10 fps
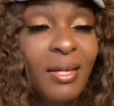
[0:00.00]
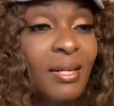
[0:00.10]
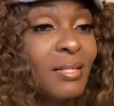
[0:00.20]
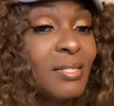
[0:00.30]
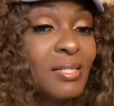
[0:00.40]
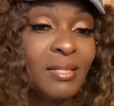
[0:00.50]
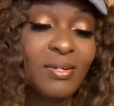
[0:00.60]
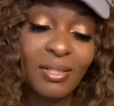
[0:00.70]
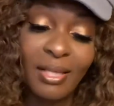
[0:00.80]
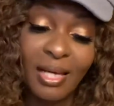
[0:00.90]
Now listen,
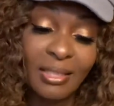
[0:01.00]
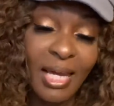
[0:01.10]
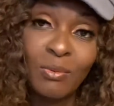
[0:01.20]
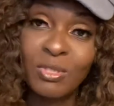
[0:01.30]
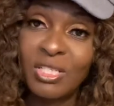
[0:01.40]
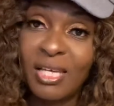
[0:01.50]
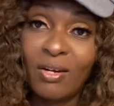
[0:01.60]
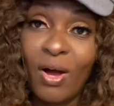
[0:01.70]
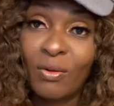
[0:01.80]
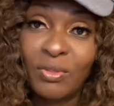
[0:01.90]
there's a lot of languages that
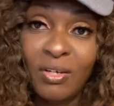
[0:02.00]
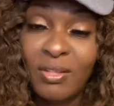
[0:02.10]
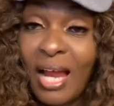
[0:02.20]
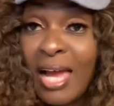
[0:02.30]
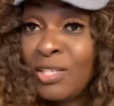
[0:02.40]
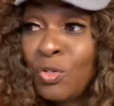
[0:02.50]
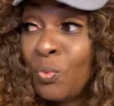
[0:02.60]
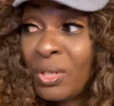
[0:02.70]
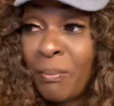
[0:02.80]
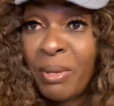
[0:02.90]
are out there that I do
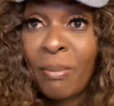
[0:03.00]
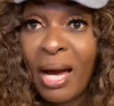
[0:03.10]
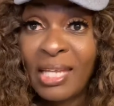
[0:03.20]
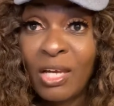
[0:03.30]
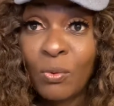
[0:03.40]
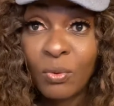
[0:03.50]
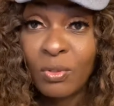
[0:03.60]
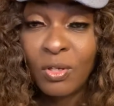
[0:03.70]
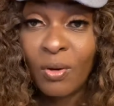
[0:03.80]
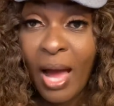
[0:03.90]
want to be bilingual.
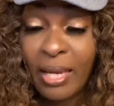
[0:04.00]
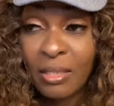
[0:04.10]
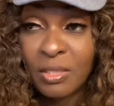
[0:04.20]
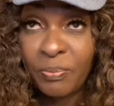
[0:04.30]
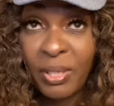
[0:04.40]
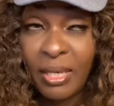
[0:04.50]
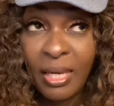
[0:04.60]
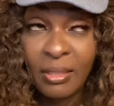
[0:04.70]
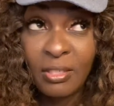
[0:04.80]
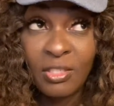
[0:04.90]
I can speak
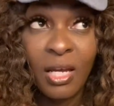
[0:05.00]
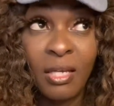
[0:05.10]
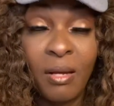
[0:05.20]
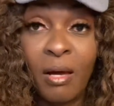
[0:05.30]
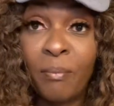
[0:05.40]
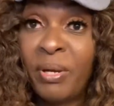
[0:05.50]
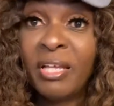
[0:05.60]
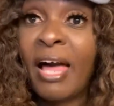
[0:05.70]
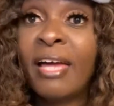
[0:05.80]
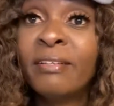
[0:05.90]
English and Pig
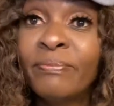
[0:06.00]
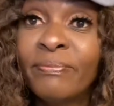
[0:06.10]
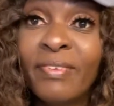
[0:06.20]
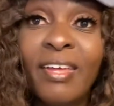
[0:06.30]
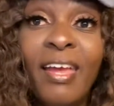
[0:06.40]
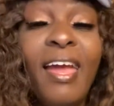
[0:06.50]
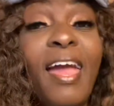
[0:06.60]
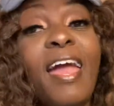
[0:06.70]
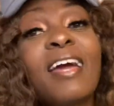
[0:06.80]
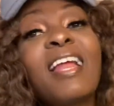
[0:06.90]
Latin,
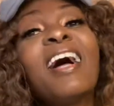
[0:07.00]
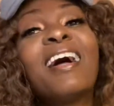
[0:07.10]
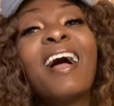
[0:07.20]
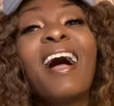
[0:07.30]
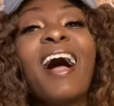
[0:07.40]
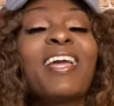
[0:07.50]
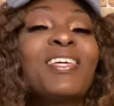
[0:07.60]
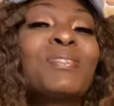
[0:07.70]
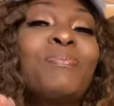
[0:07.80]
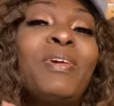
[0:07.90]
and I
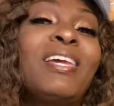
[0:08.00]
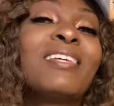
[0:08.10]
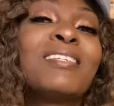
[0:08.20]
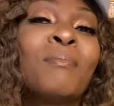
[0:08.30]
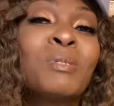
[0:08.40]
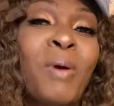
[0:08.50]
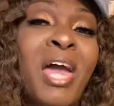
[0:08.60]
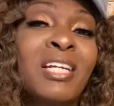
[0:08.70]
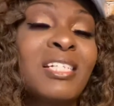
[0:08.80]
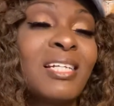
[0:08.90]
can speak some
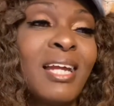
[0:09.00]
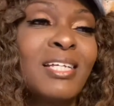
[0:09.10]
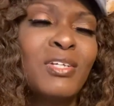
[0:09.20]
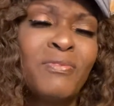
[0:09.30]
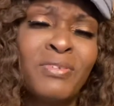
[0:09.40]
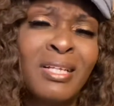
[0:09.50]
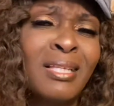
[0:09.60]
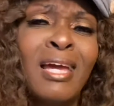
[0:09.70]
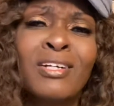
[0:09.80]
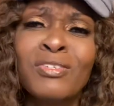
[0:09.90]
Spanish, and I
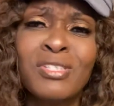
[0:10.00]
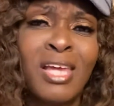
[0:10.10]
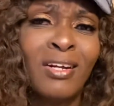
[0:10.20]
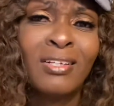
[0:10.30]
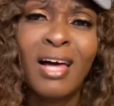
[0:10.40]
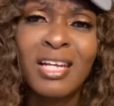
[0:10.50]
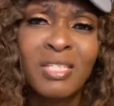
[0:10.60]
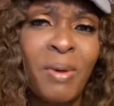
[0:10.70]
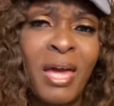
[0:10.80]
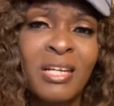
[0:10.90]
definitely understand a lot of
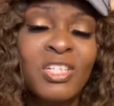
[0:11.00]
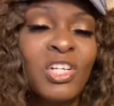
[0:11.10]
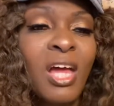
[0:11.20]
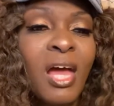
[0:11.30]
Spanish.